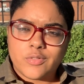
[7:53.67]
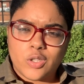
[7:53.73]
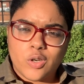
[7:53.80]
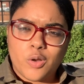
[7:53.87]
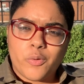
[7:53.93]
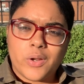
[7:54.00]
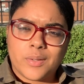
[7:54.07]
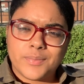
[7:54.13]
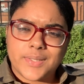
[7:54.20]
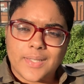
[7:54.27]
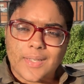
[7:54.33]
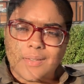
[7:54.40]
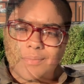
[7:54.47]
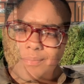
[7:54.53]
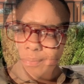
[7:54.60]
you know what I'm
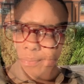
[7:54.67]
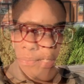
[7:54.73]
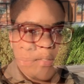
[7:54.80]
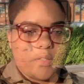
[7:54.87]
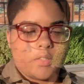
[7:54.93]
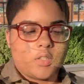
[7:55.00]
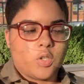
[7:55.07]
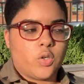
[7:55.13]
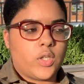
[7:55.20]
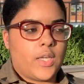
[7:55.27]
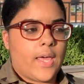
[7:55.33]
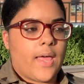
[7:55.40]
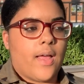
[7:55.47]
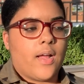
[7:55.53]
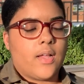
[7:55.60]
saying? So
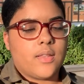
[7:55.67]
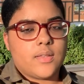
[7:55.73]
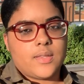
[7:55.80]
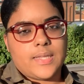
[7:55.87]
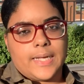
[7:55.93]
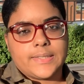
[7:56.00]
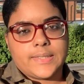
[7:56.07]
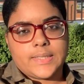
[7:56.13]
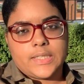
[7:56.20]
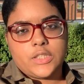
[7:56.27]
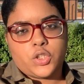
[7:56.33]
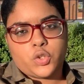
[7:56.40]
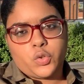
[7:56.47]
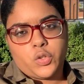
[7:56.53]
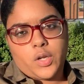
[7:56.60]
yeah, that's
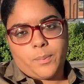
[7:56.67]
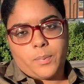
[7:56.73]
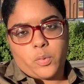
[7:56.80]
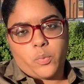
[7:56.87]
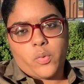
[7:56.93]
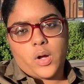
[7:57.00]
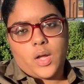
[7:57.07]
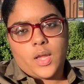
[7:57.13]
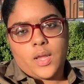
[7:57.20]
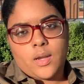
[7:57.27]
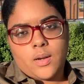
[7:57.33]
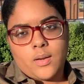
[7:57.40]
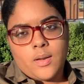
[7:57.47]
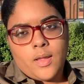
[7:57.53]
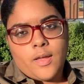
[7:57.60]
issue number
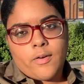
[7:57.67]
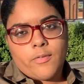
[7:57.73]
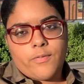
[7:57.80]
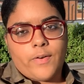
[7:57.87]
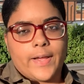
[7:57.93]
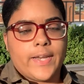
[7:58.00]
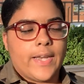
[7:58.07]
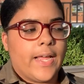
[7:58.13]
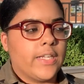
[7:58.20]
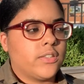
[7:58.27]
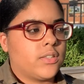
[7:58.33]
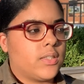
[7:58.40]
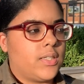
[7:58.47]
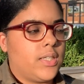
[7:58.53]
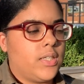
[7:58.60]
one.
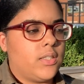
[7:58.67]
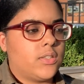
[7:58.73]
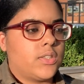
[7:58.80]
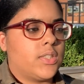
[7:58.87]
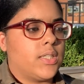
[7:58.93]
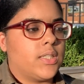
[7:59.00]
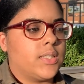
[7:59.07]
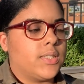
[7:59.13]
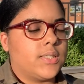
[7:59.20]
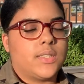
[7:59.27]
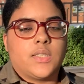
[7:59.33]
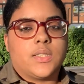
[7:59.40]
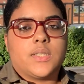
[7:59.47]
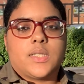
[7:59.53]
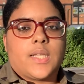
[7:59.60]
Financially, shit is
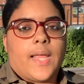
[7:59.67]
just